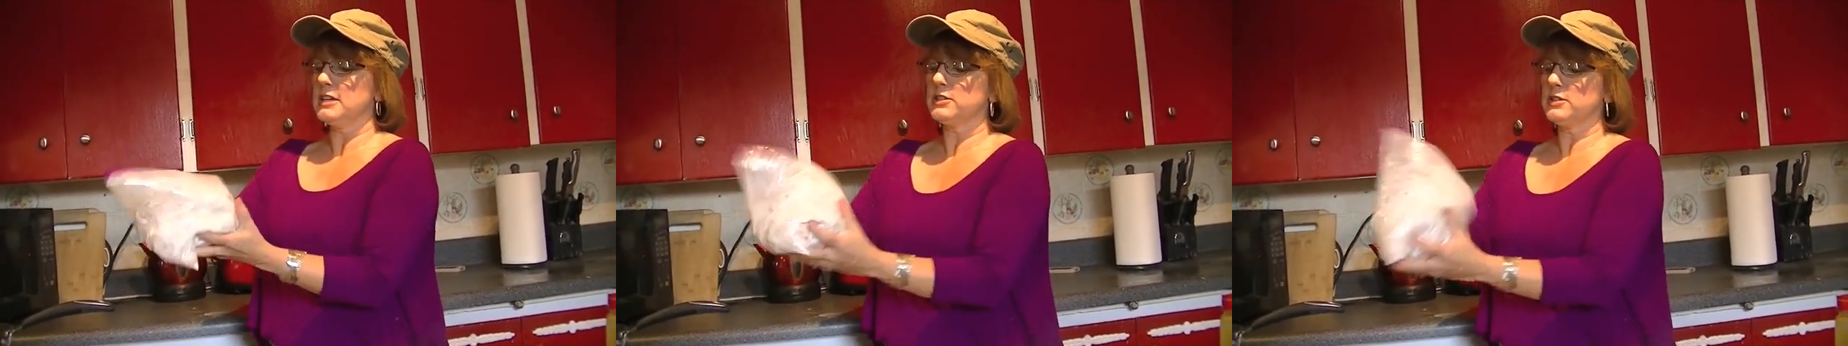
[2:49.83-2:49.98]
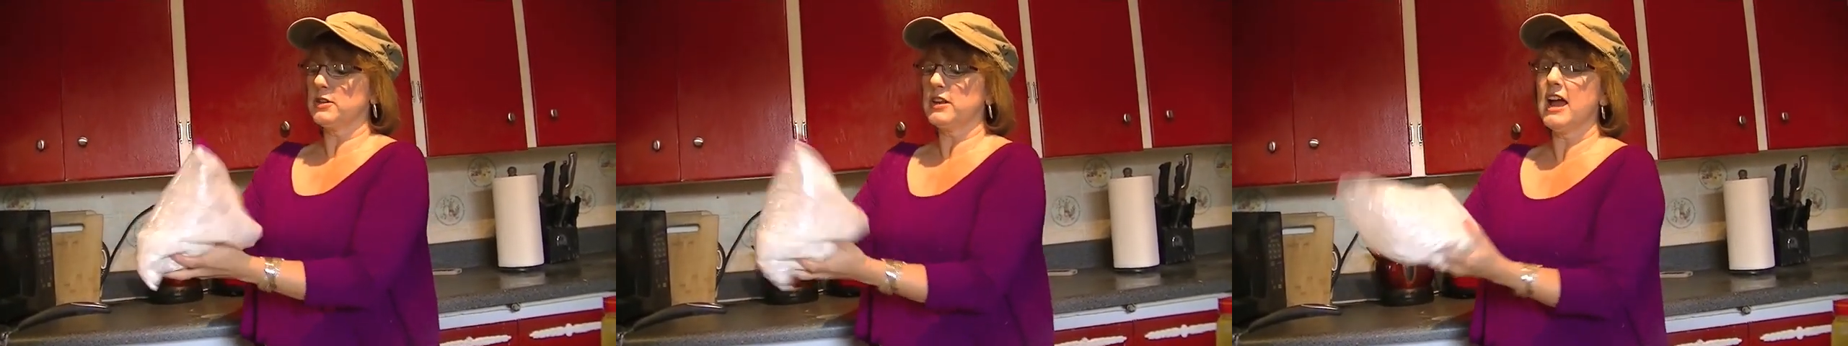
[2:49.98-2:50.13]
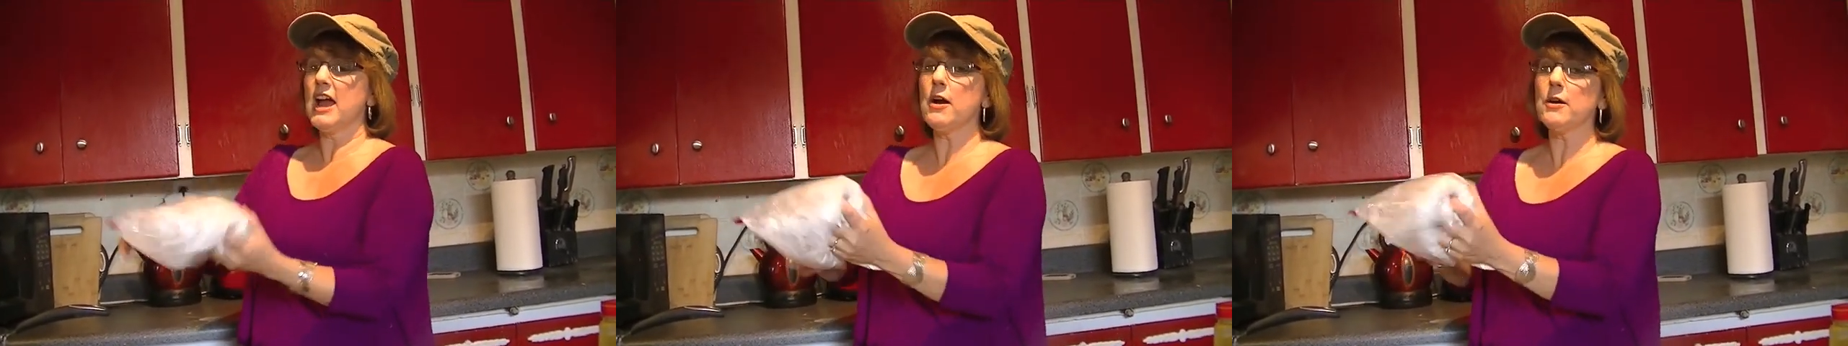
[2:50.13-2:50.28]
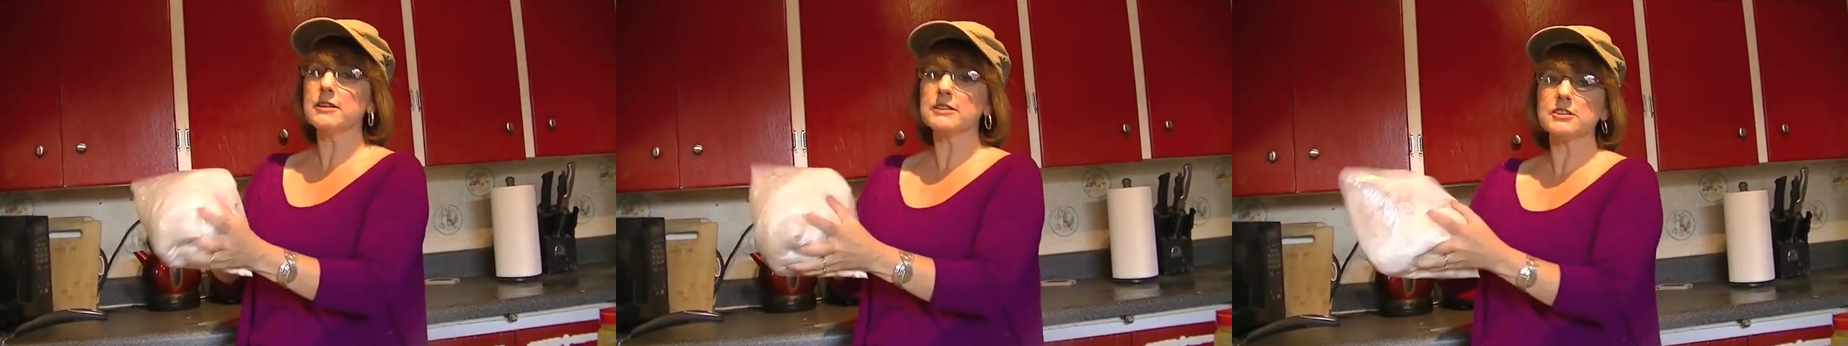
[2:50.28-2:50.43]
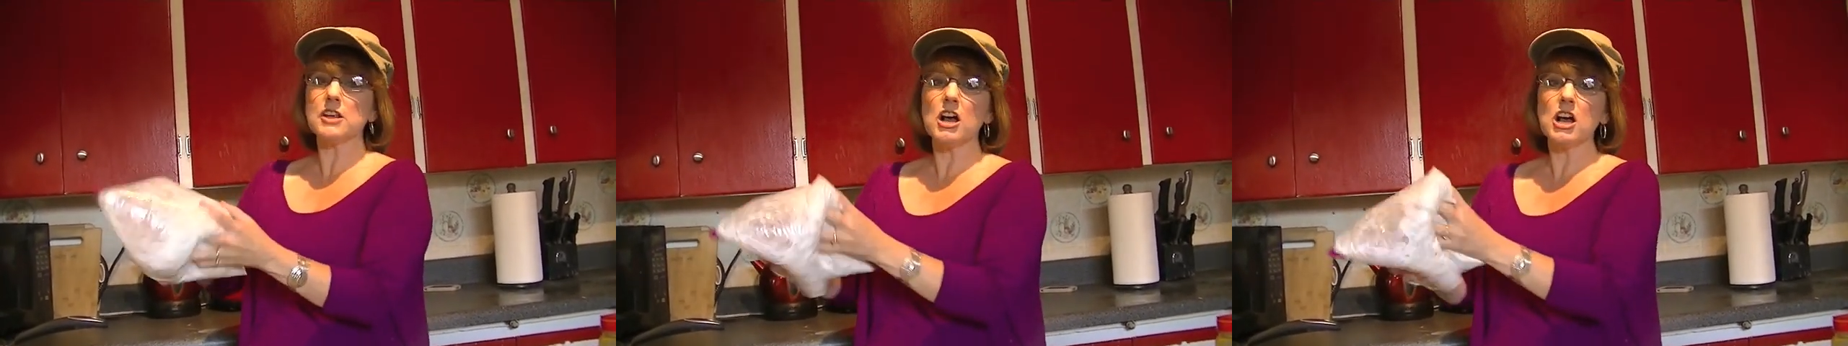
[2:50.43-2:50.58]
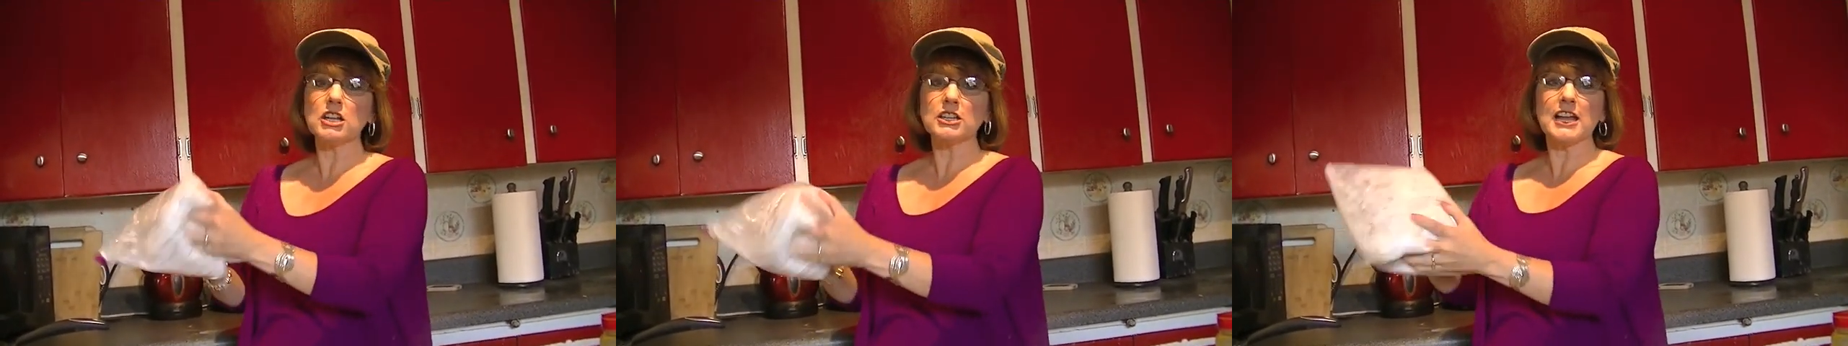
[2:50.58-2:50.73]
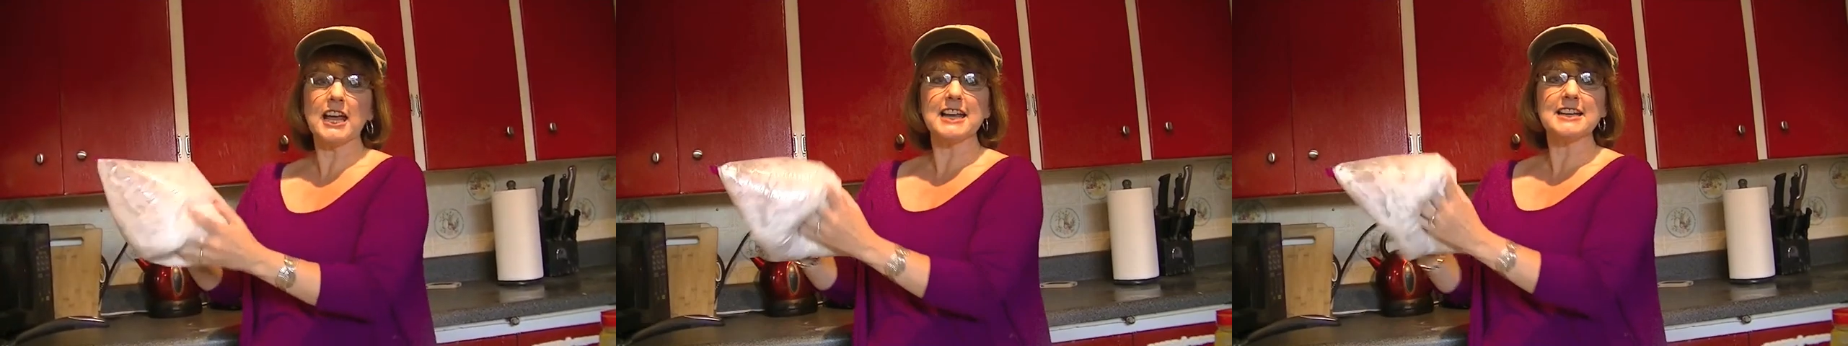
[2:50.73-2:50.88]
So now it's
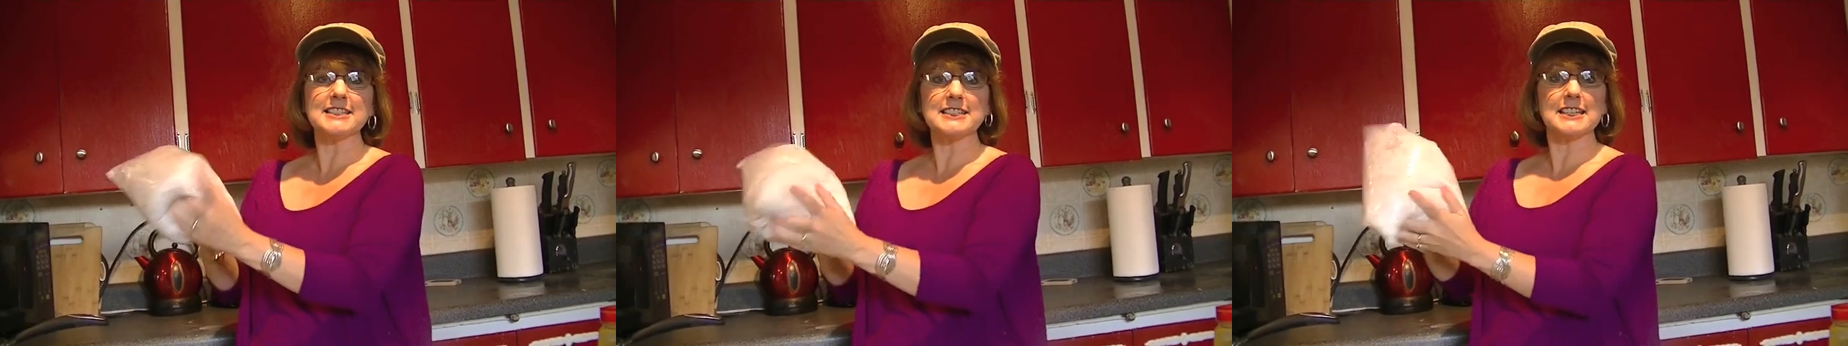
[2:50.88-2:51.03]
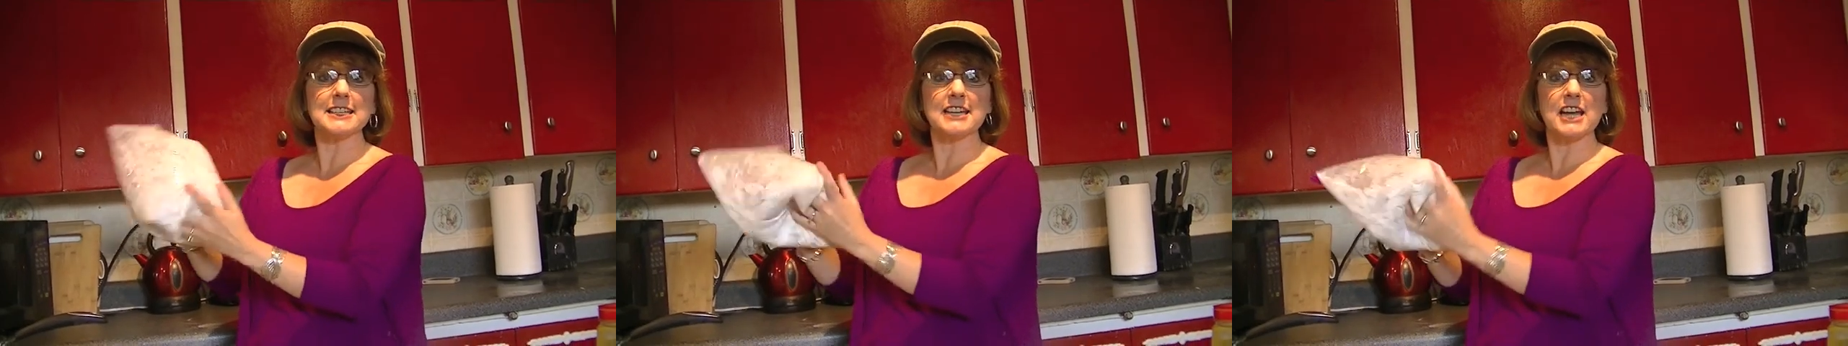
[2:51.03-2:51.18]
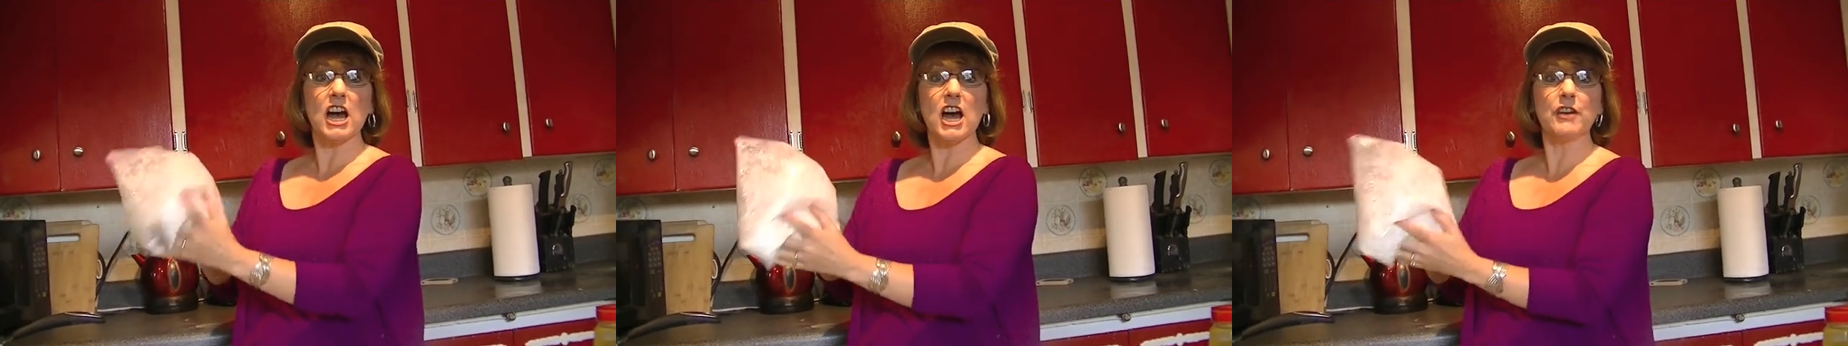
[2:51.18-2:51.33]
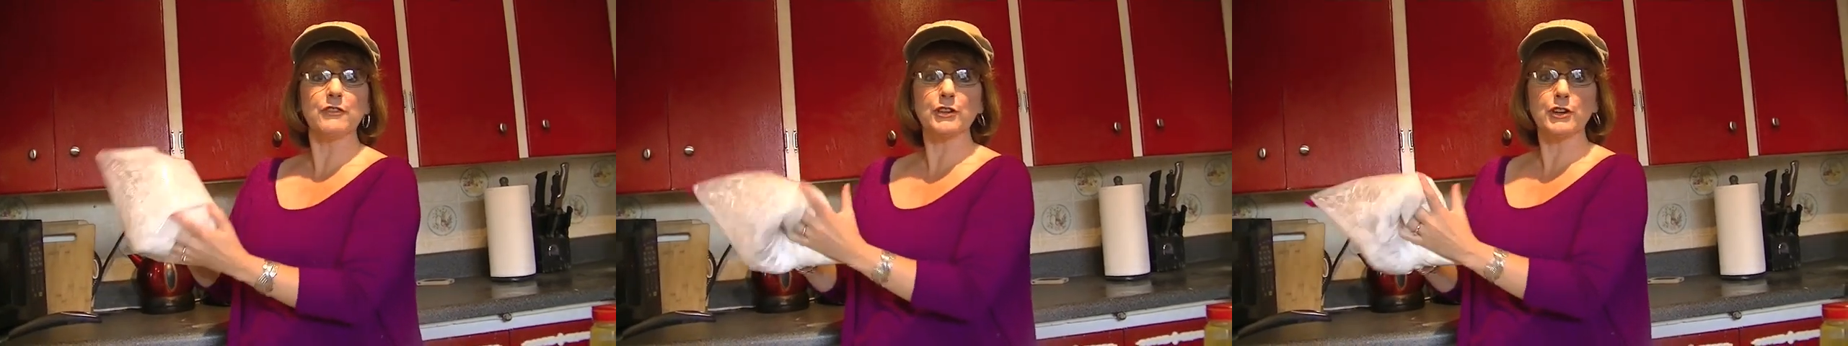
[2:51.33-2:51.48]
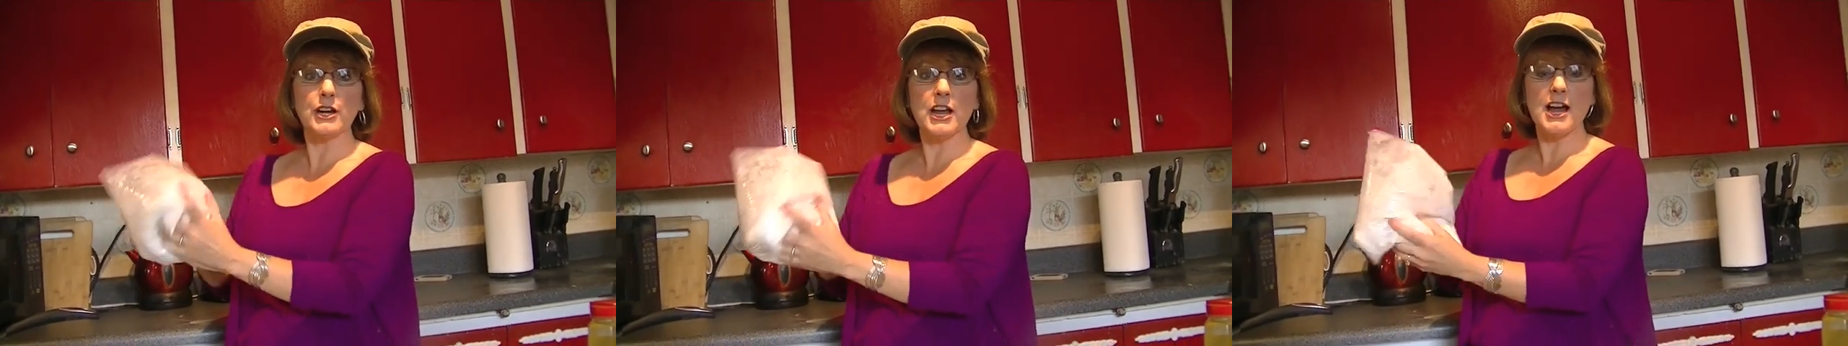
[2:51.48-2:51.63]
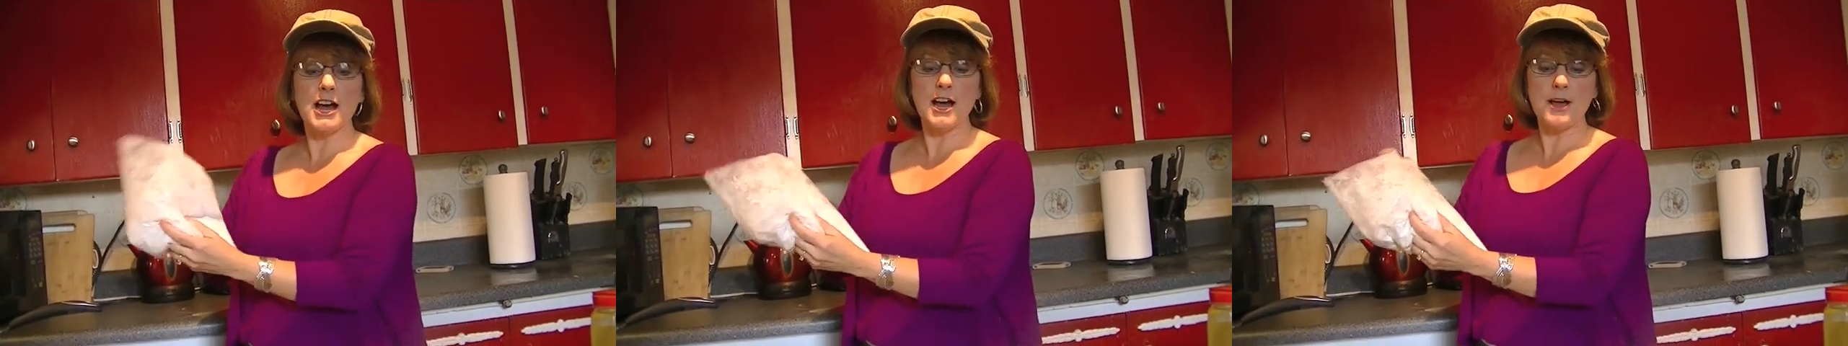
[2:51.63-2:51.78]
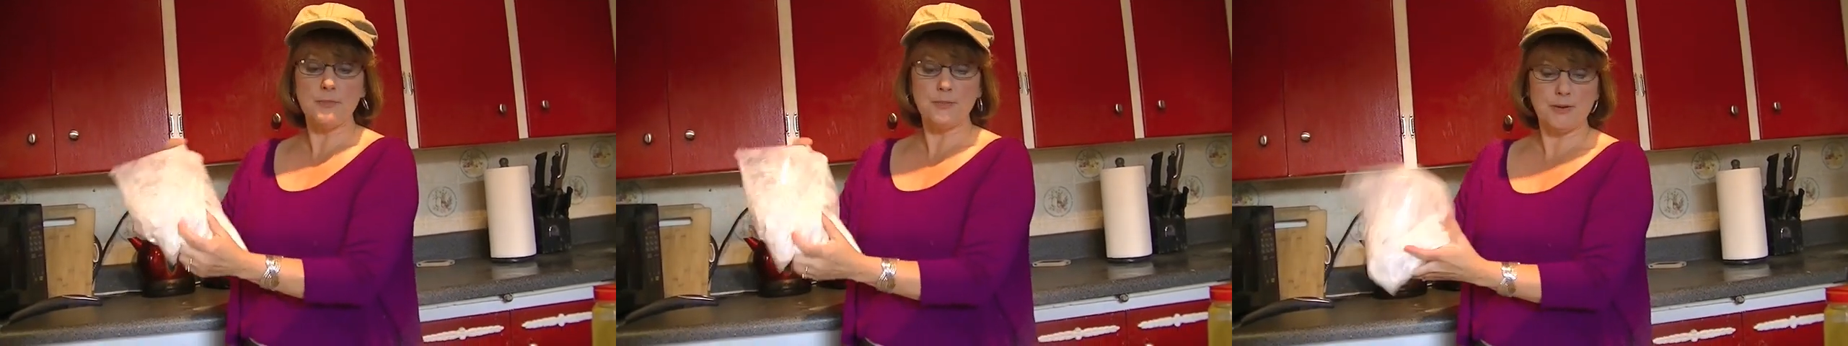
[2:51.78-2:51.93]
all nice and covered
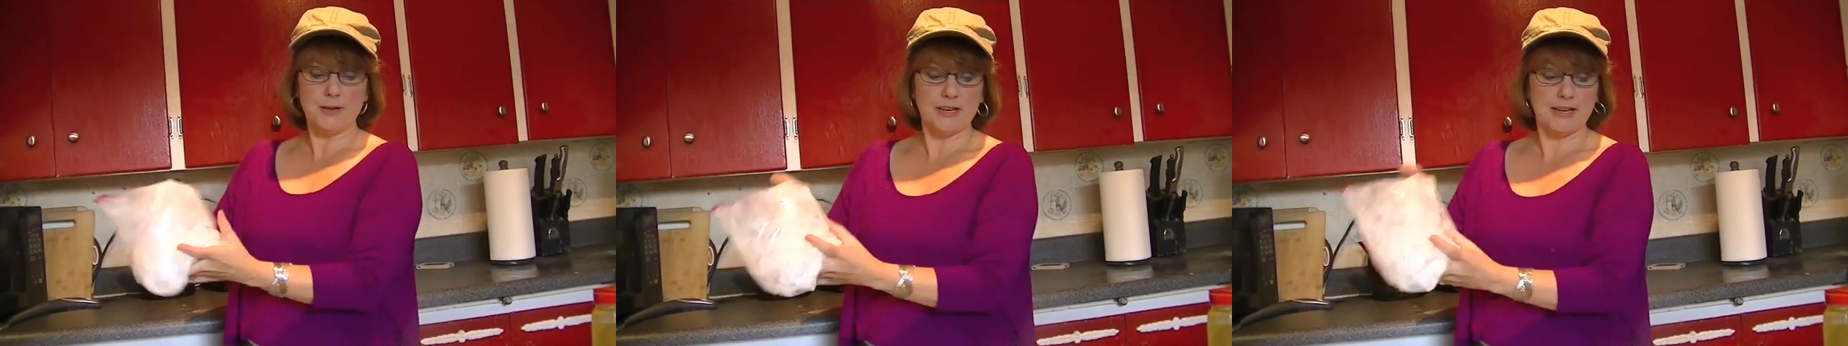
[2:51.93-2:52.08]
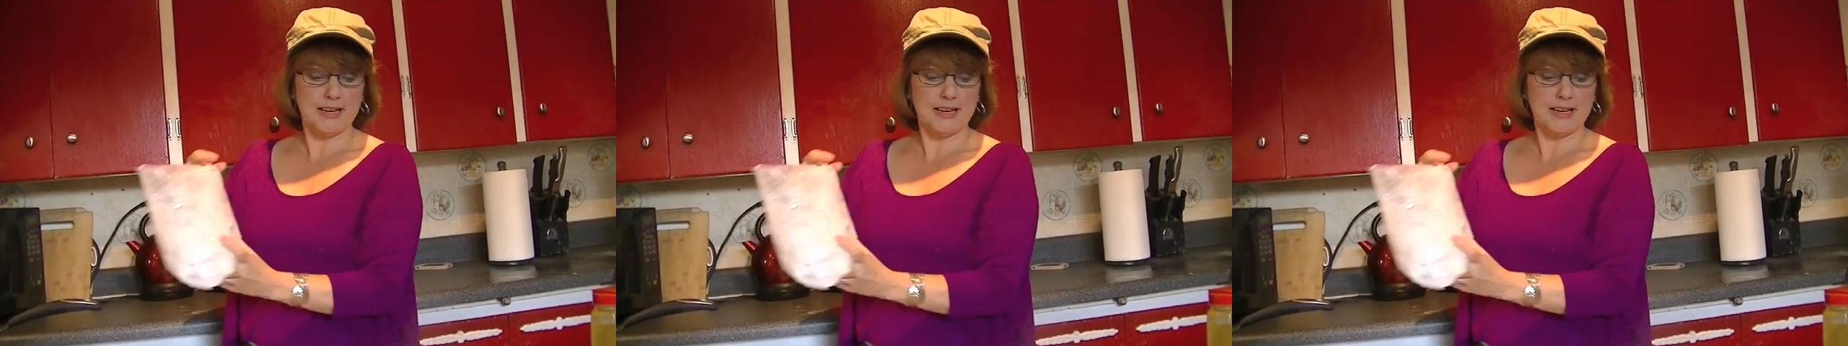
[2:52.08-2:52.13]
up,